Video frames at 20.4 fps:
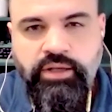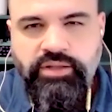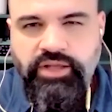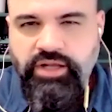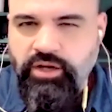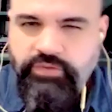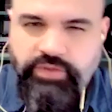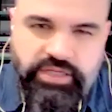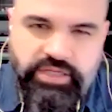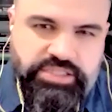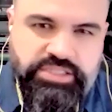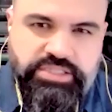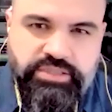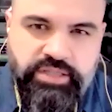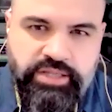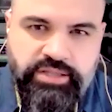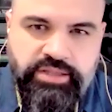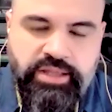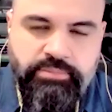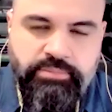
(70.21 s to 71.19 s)
like, are they just
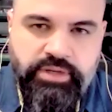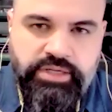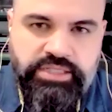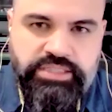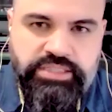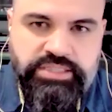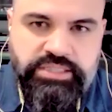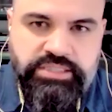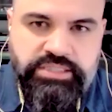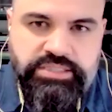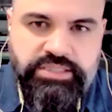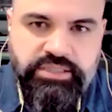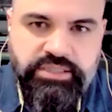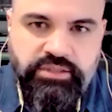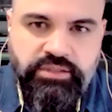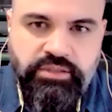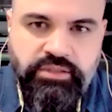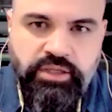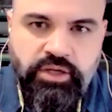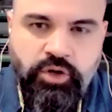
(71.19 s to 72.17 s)
letting that money sit
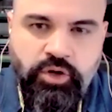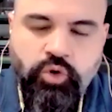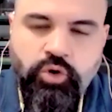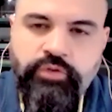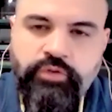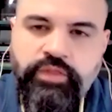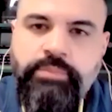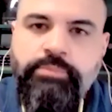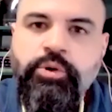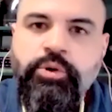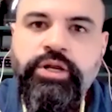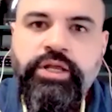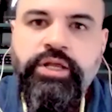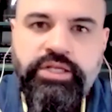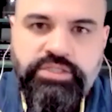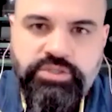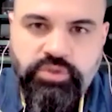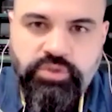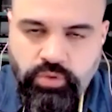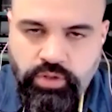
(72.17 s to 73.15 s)
still, or are they putting
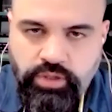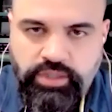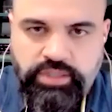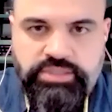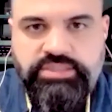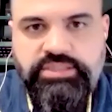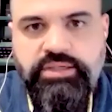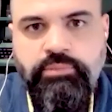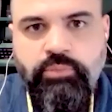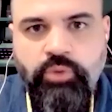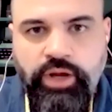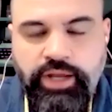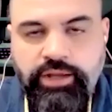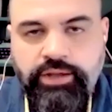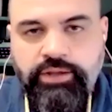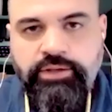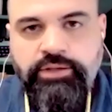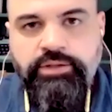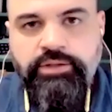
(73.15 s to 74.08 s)
it to work in some way?